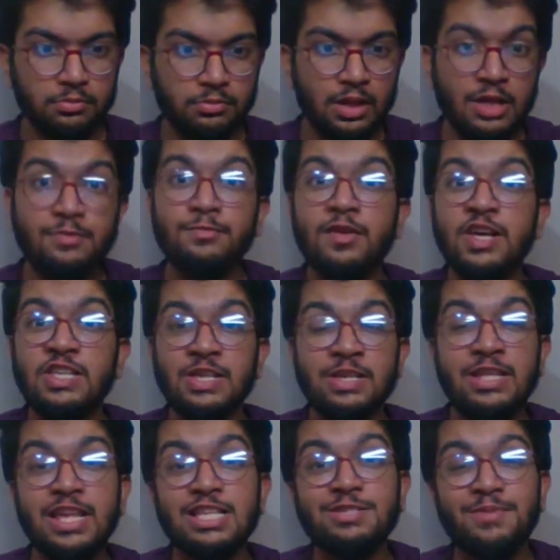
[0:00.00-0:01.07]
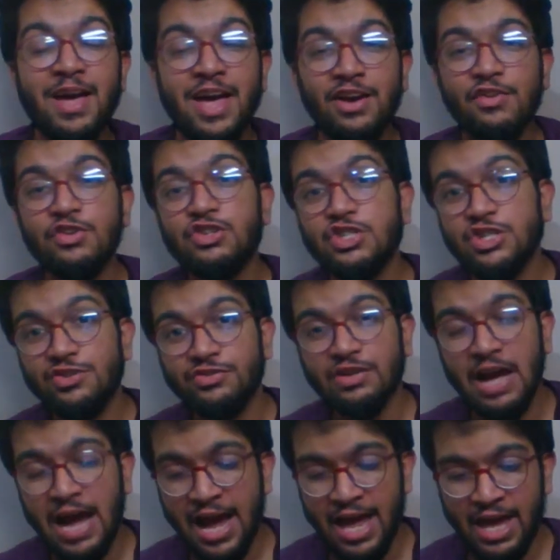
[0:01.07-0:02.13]
That's my handkerchief.
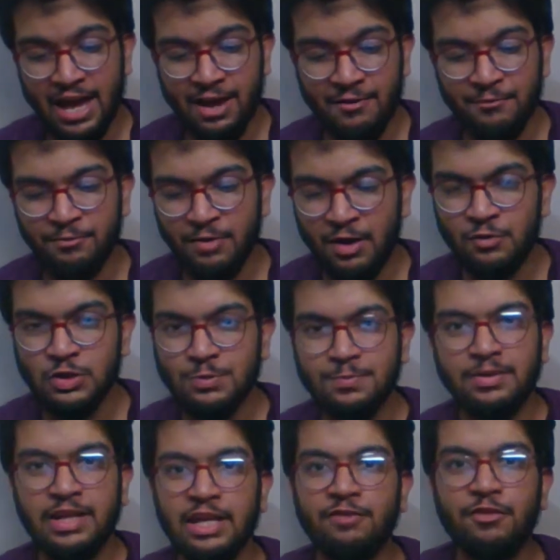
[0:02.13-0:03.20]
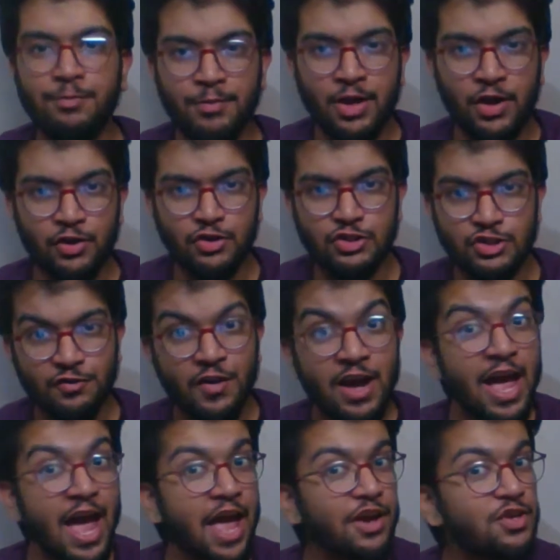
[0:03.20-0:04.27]
I was playing with my handkerchief.
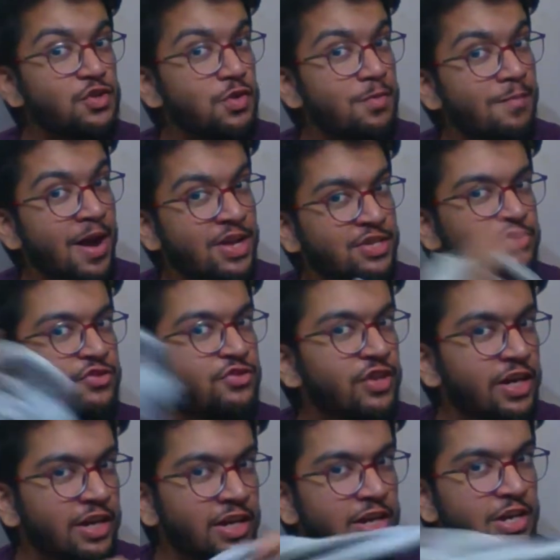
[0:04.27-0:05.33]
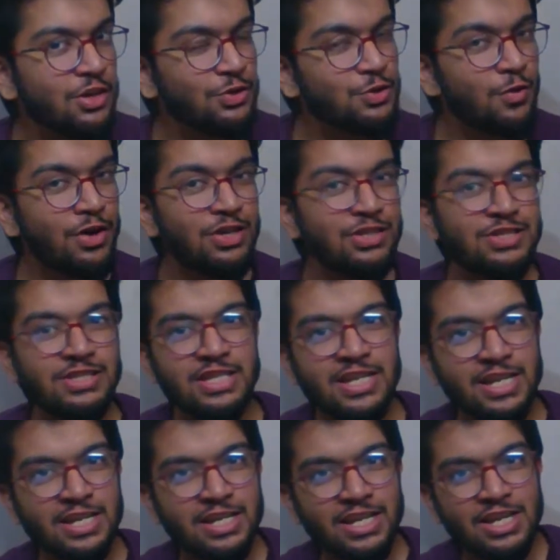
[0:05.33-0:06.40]
I can do a magic trick. You wanna
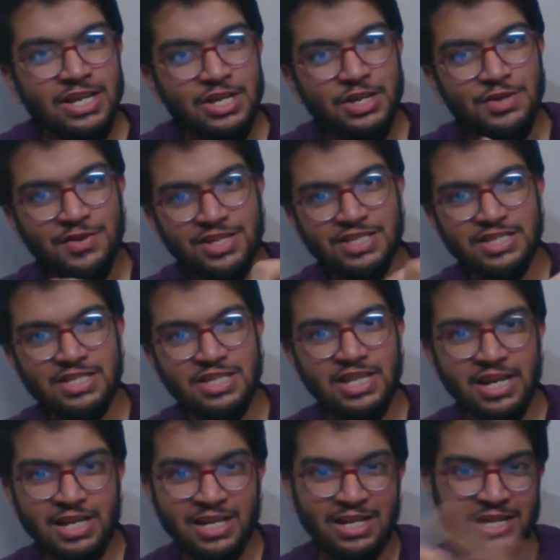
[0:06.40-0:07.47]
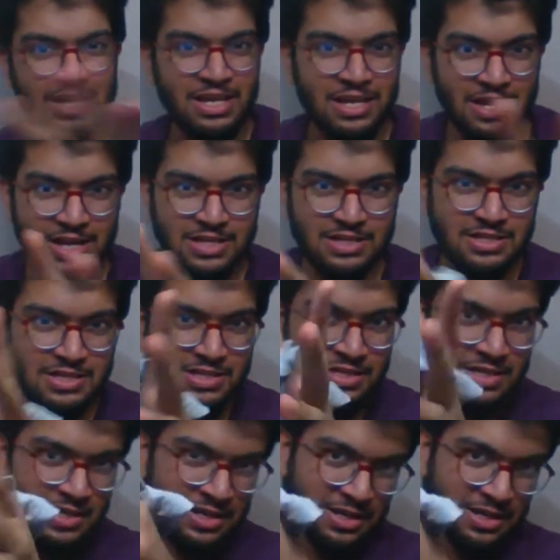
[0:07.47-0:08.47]
see it? Yes.